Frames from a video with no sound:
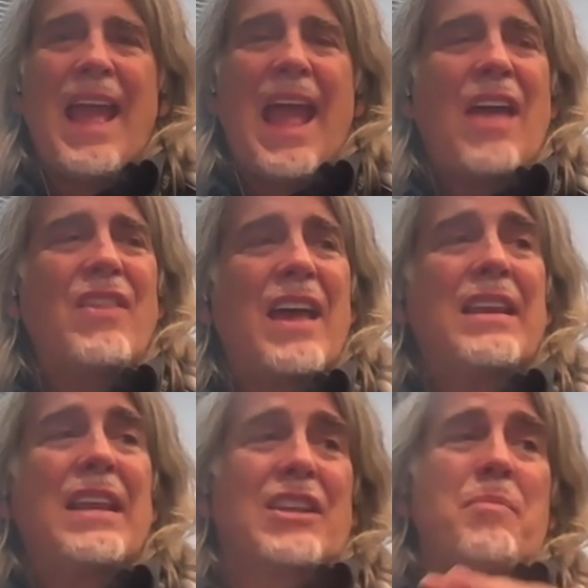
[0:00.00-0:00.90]
And then
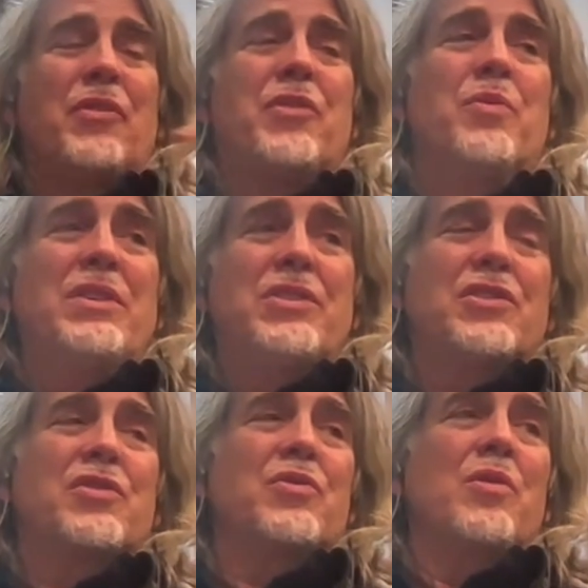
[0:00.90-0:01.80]
as I built a
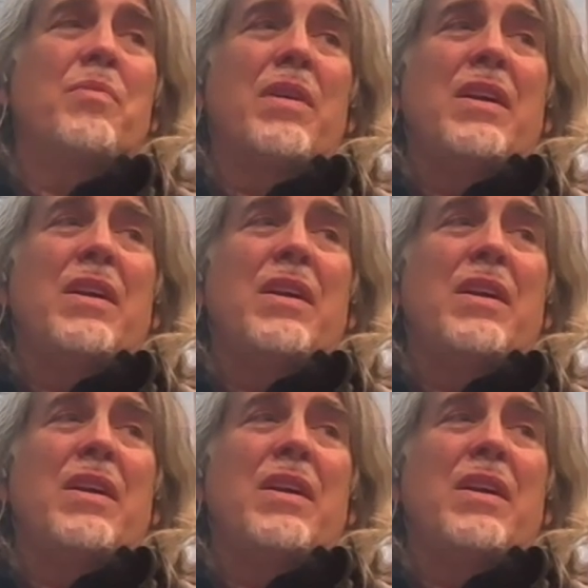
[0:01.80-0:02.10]
research group,